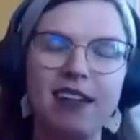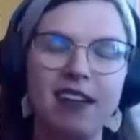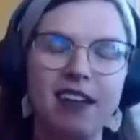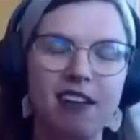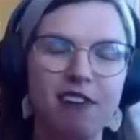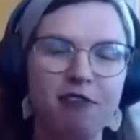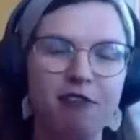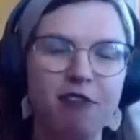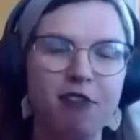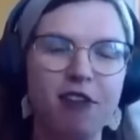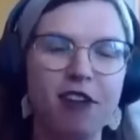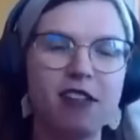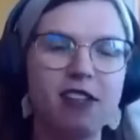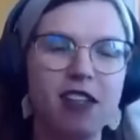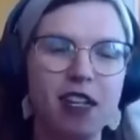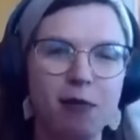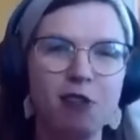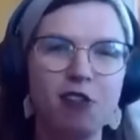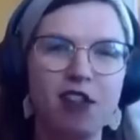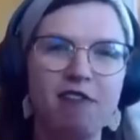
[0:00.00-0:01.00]
uh, for
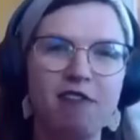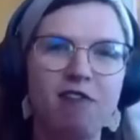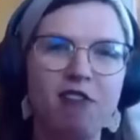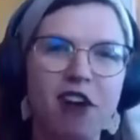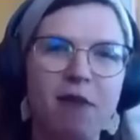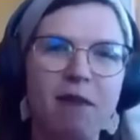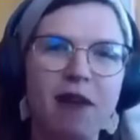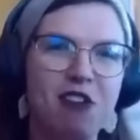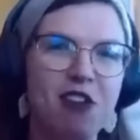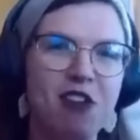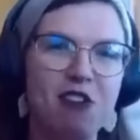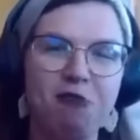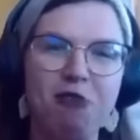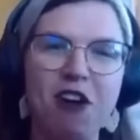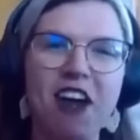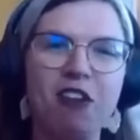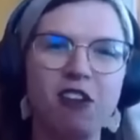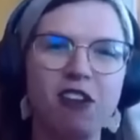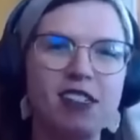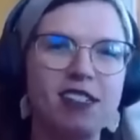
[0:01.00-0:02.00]
example, have come out on
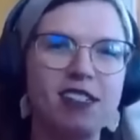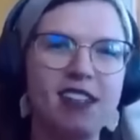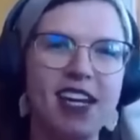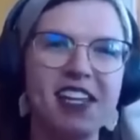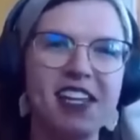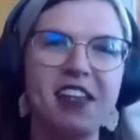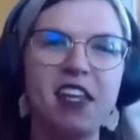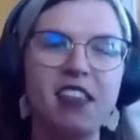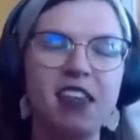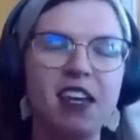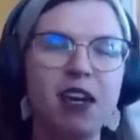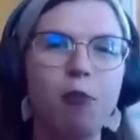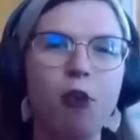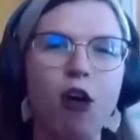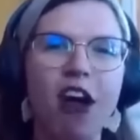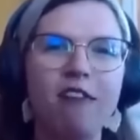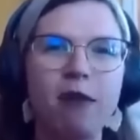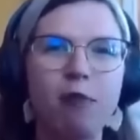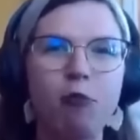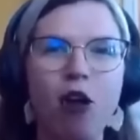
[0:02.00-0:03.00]
record saying they think
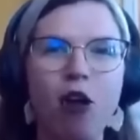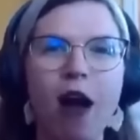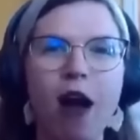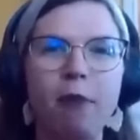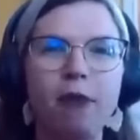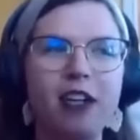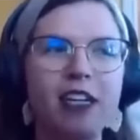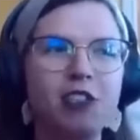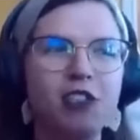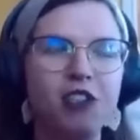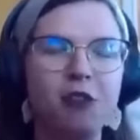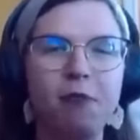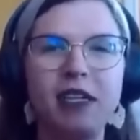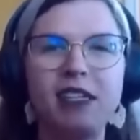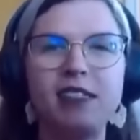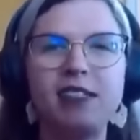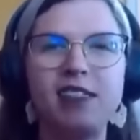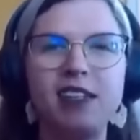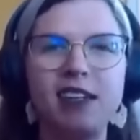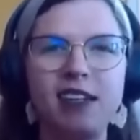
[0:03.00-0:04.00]
private property should be
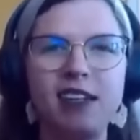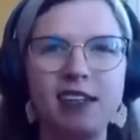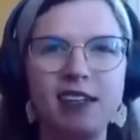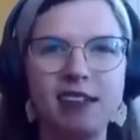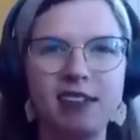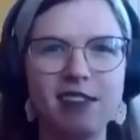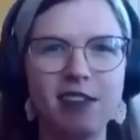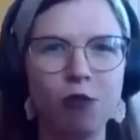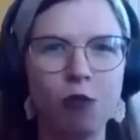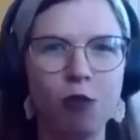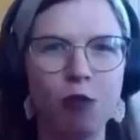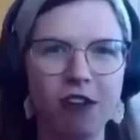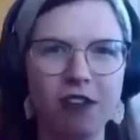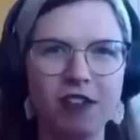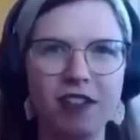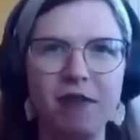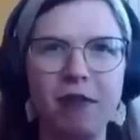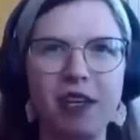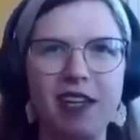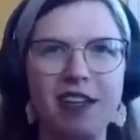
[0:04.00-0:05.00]
seized in order
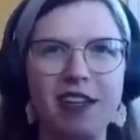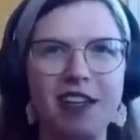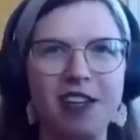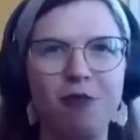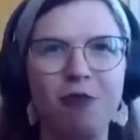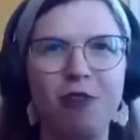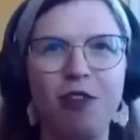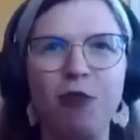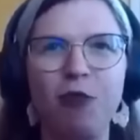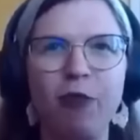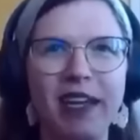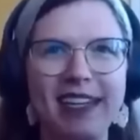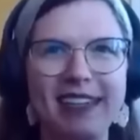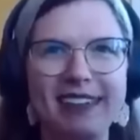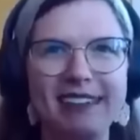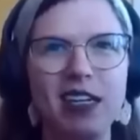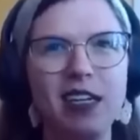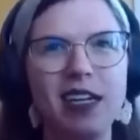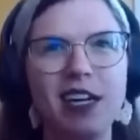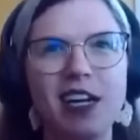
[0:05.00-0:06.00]
to meet, you know, U
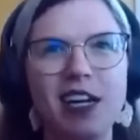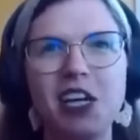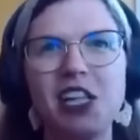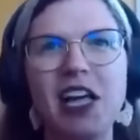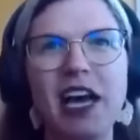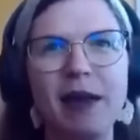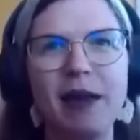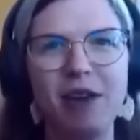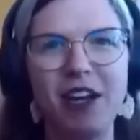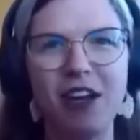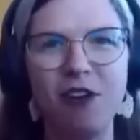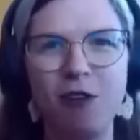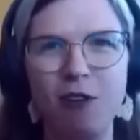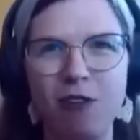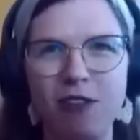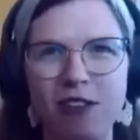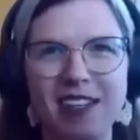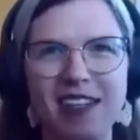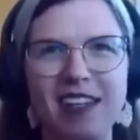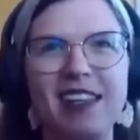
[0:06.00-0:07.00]
N climate
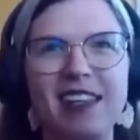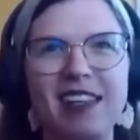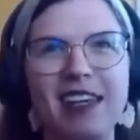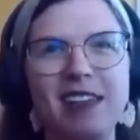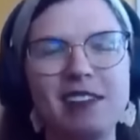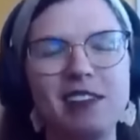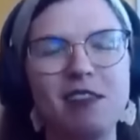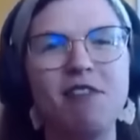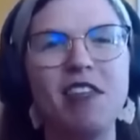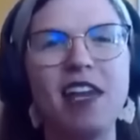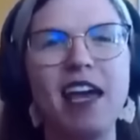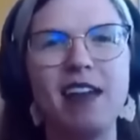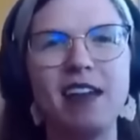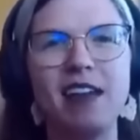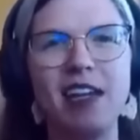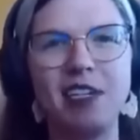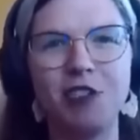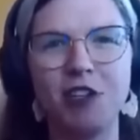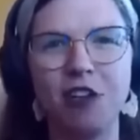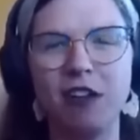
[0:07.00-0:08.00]
goals and things of that
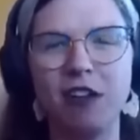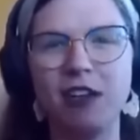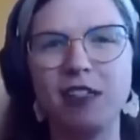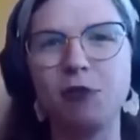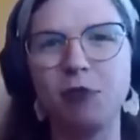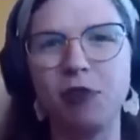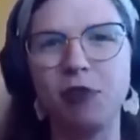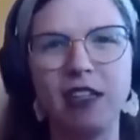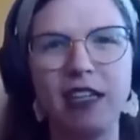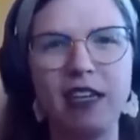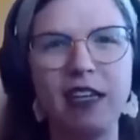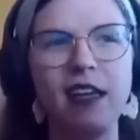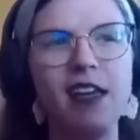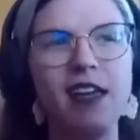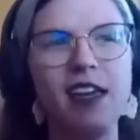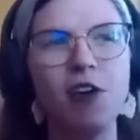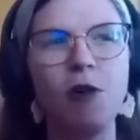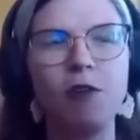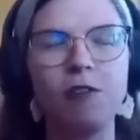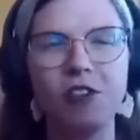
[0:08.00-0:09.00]
nature. It's really
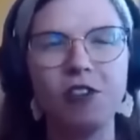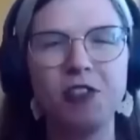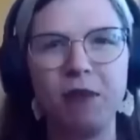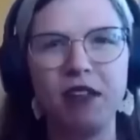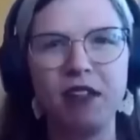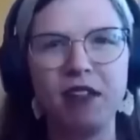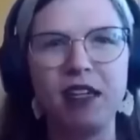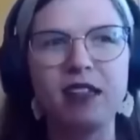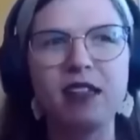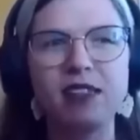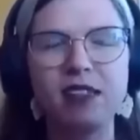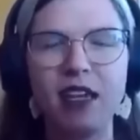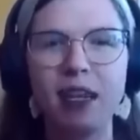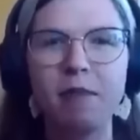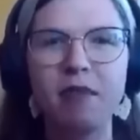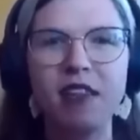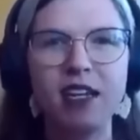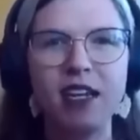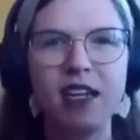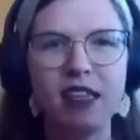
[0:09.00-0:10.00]
ultimately the
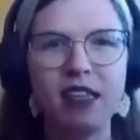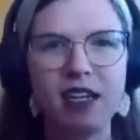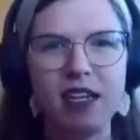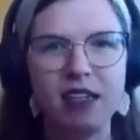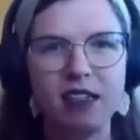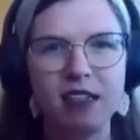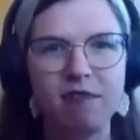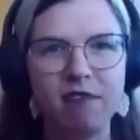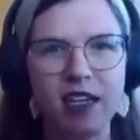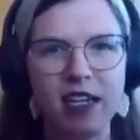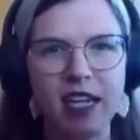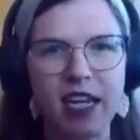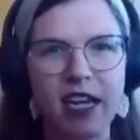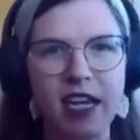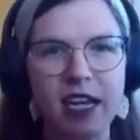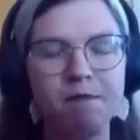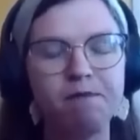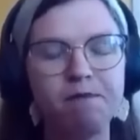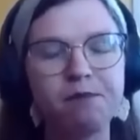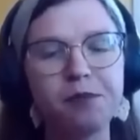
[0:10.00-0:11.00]
same thing at the end of the
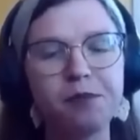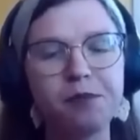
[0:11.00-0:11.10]
day.